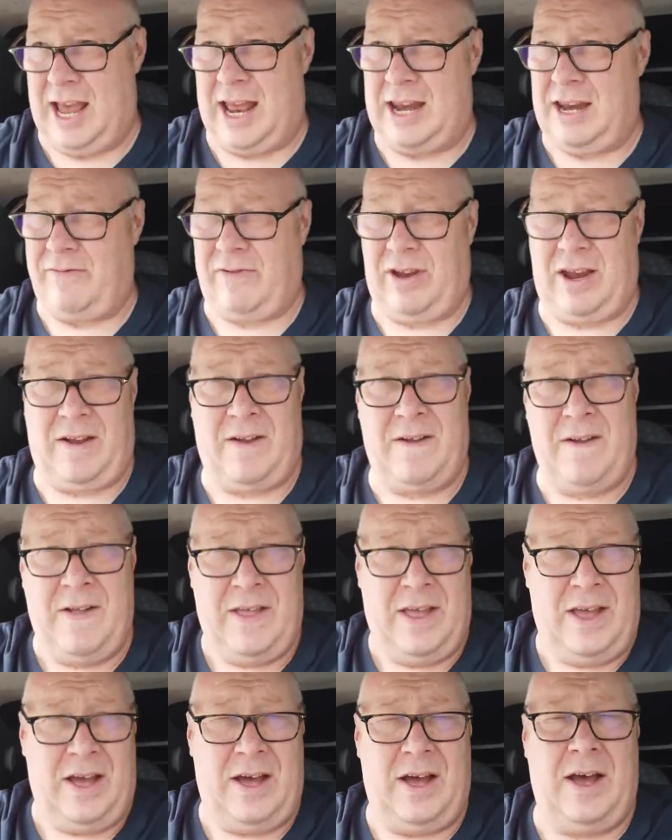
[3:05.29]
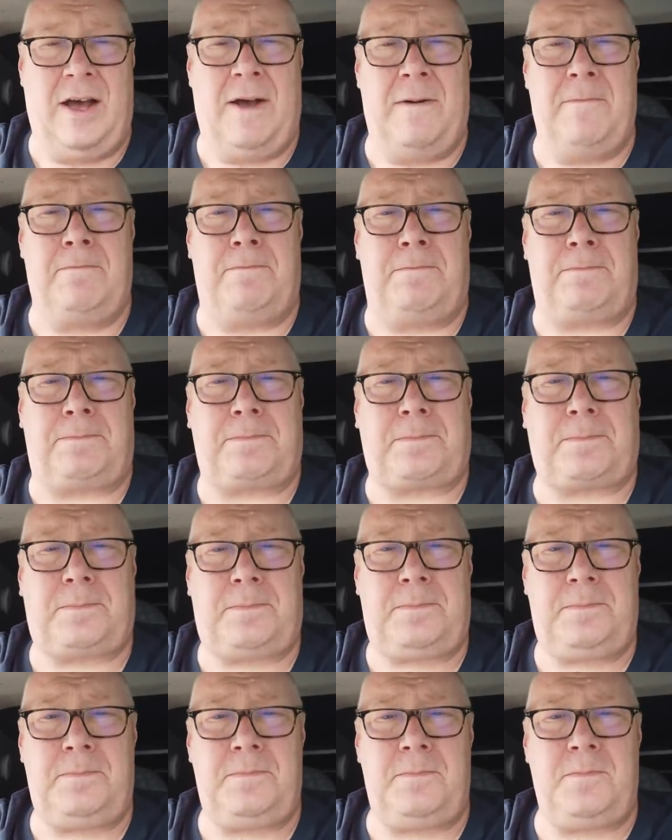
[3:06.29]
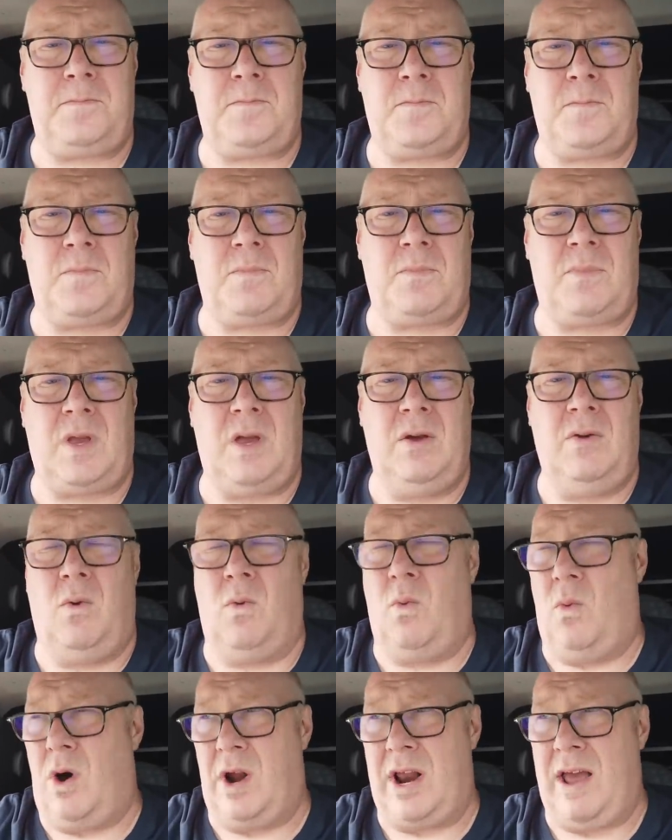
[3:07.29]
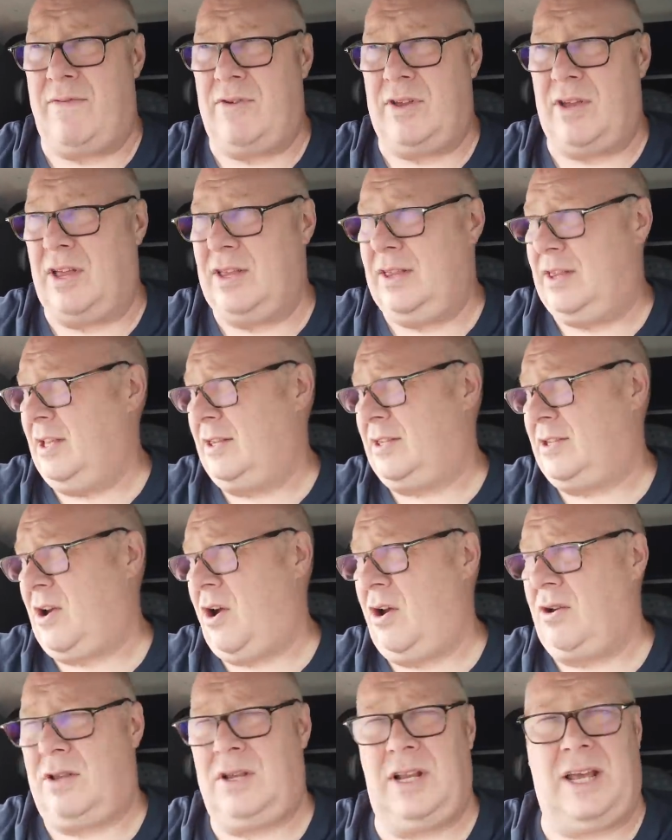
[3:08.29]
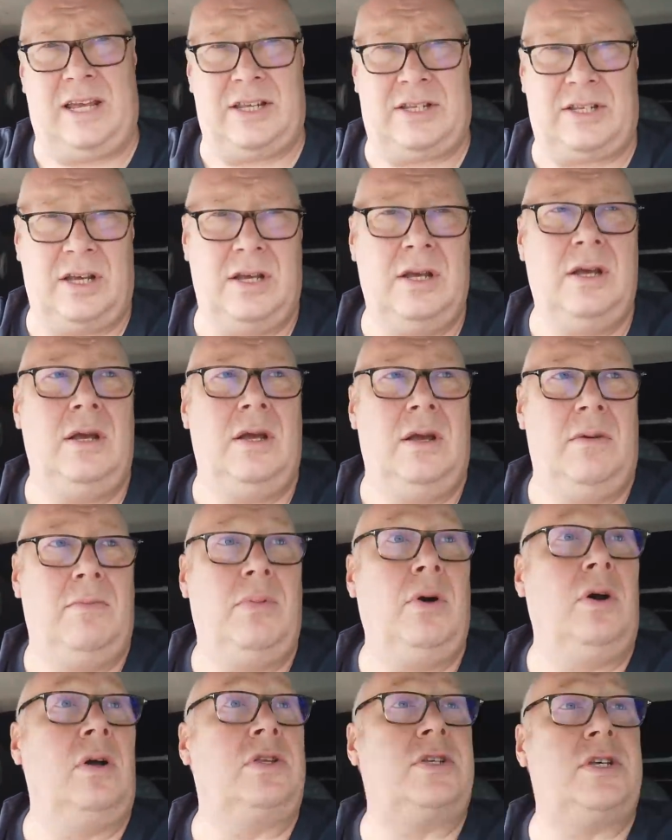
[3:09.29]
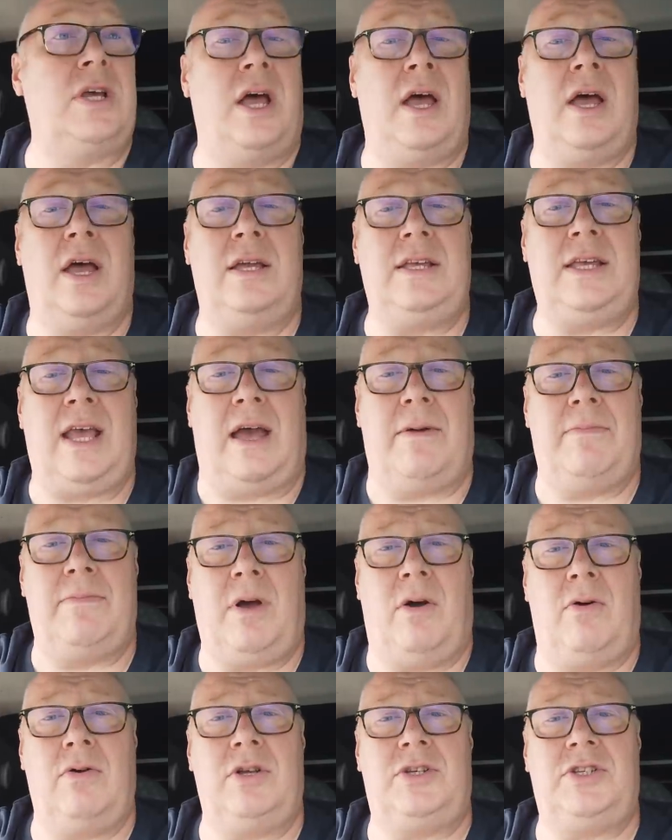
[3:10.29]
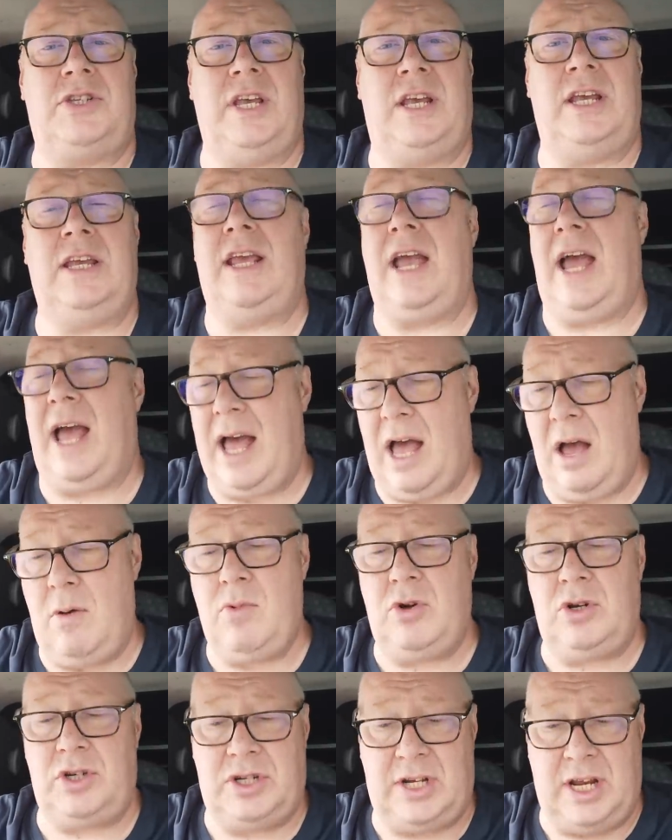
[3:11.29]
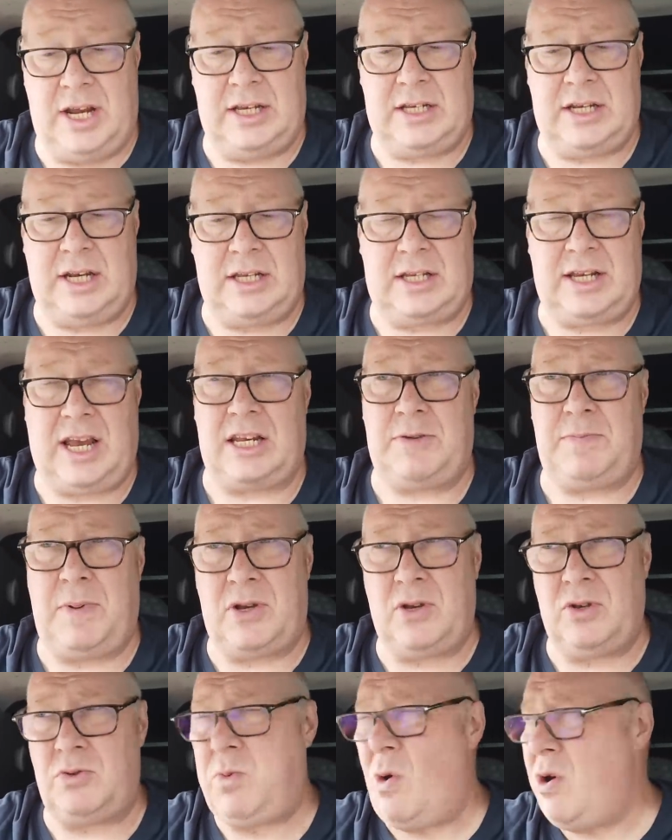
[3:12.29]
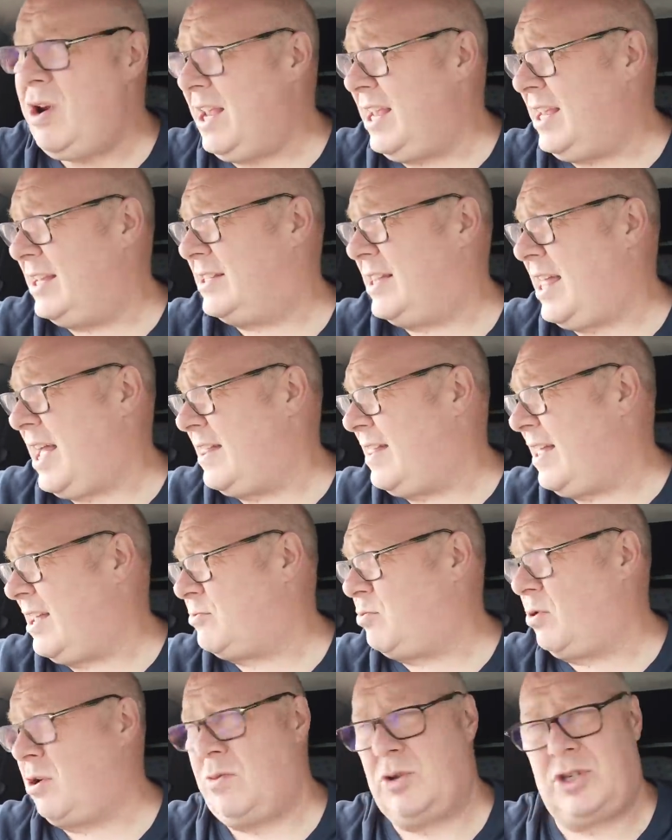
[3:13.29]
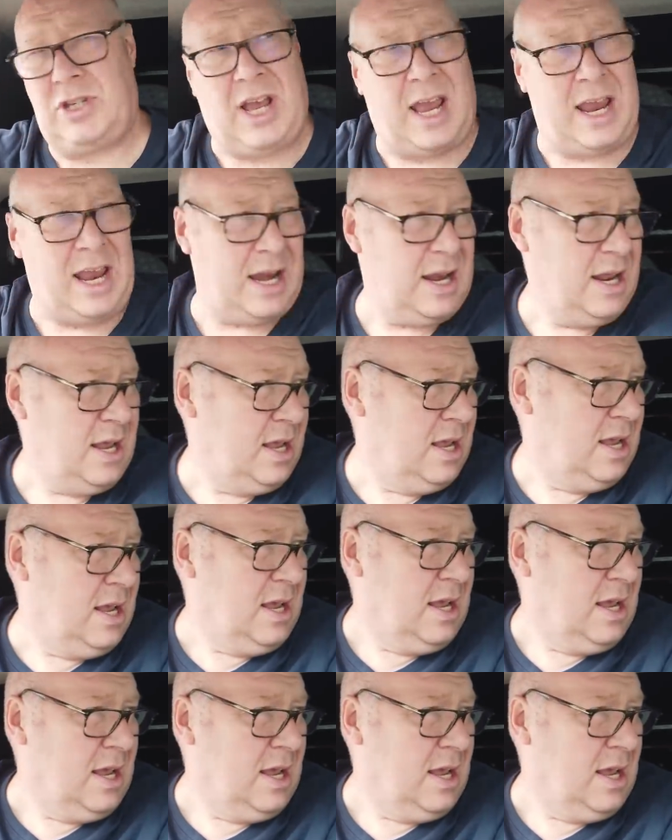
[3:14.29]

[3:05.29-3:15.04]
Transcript: at the end of it, um, whatever the, the title is. But uh, yeah, I want to see how much diesel it takes, because what it is now, that's what I was saying.